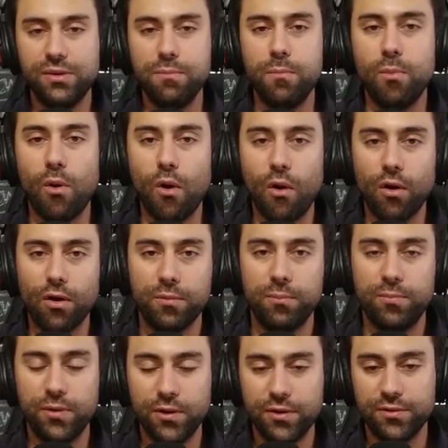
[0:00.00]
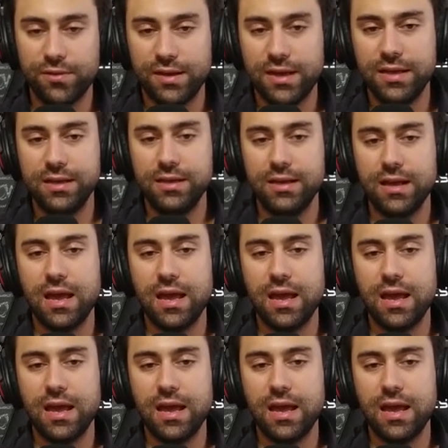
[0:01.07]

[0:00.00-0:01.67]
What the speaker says: more per day